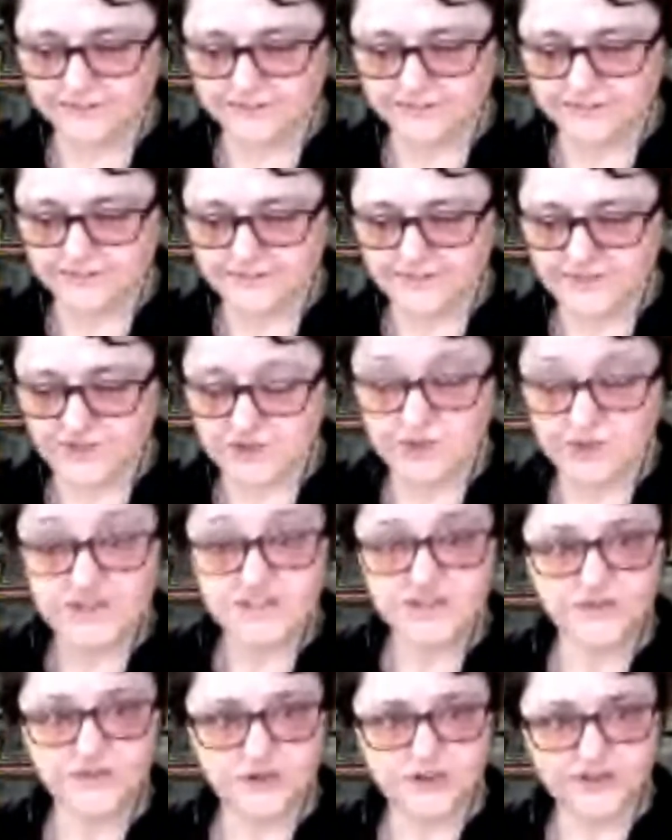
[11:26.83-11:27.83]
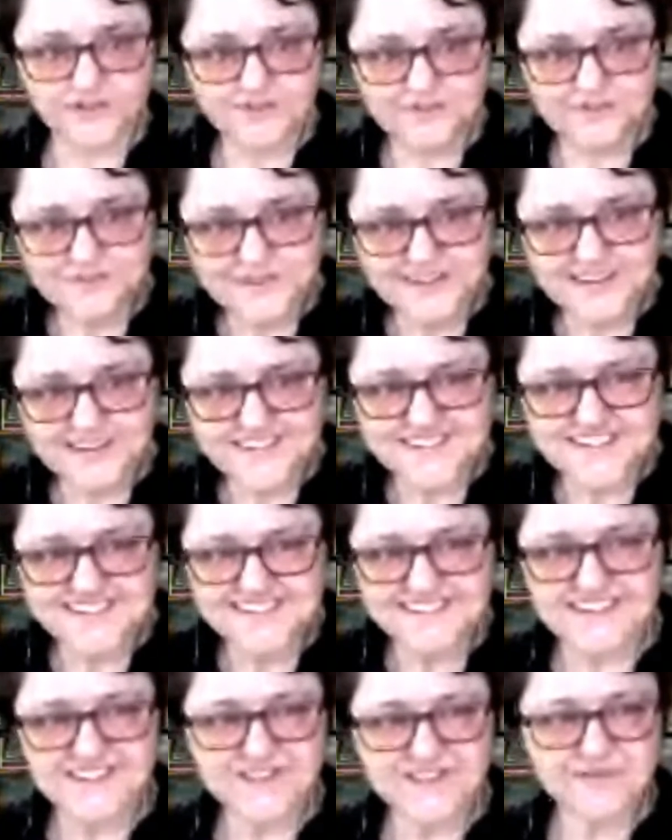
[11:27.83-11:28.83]
stressful because it
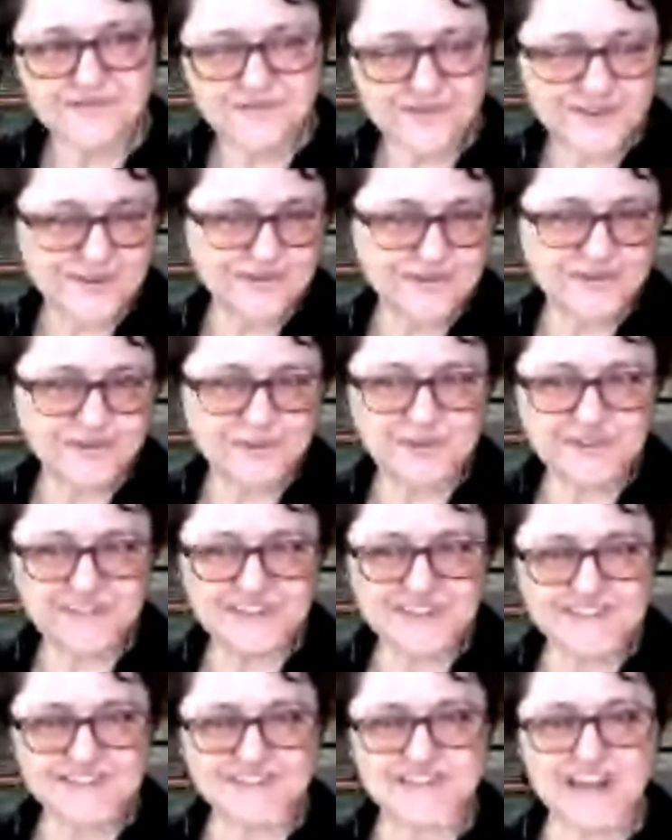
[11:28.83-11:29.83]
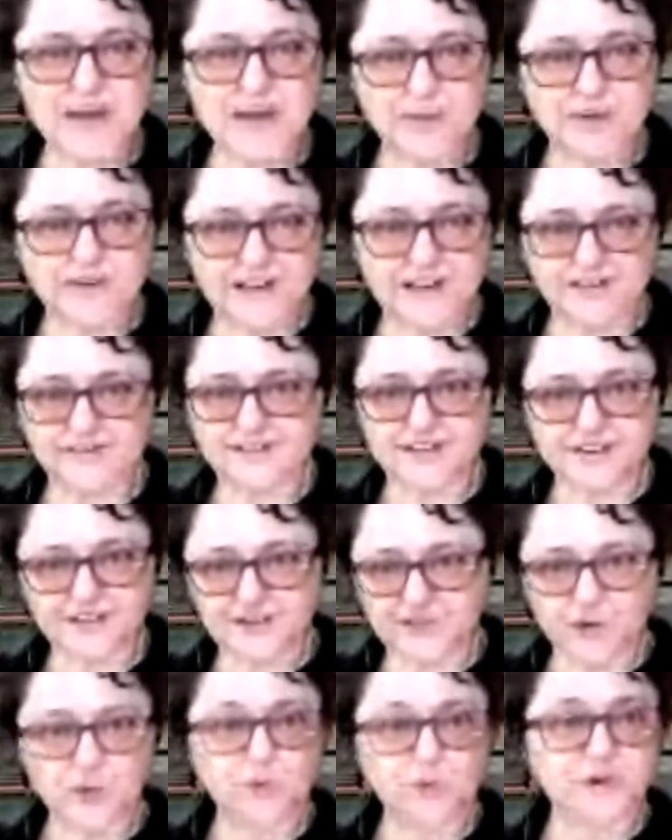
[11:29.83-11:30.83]
doesn't feel completely stable out there in
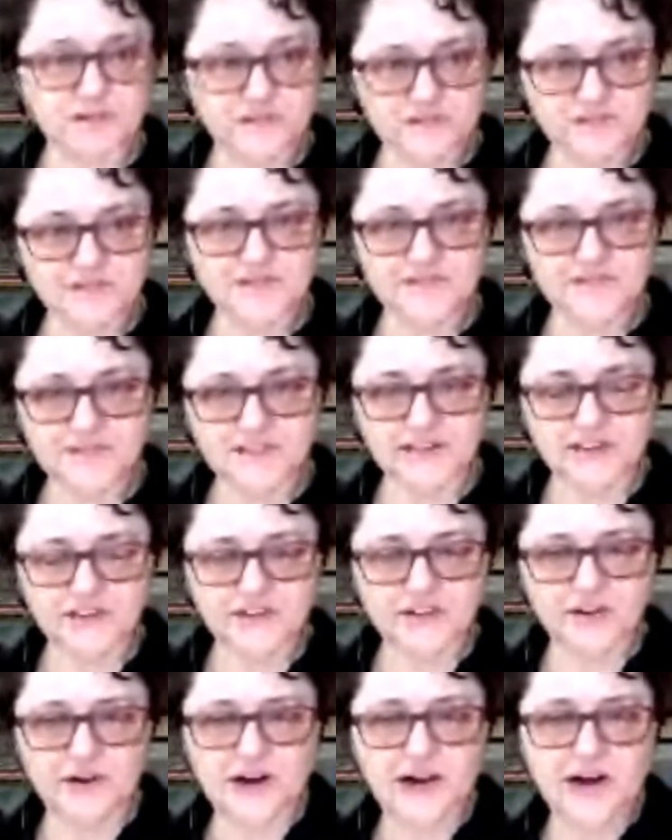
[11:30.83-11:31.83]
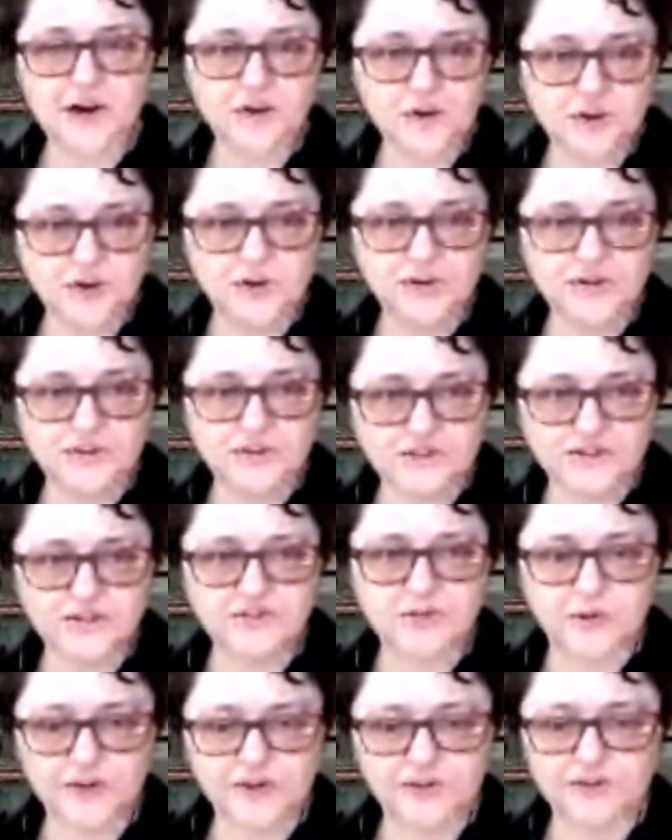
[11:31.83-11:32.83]
the world. Like, you know, how you're going to look
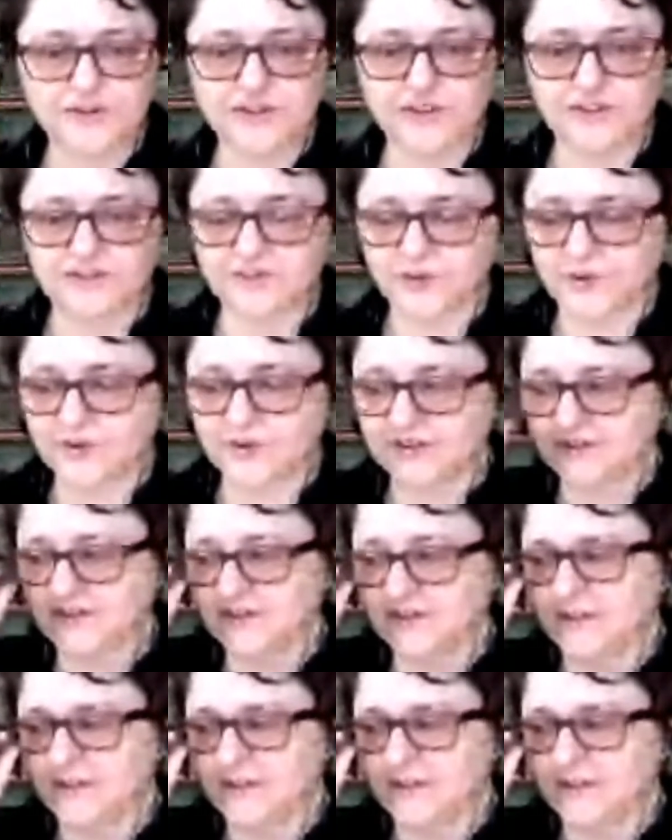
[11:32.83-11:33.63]
for what you're looking for.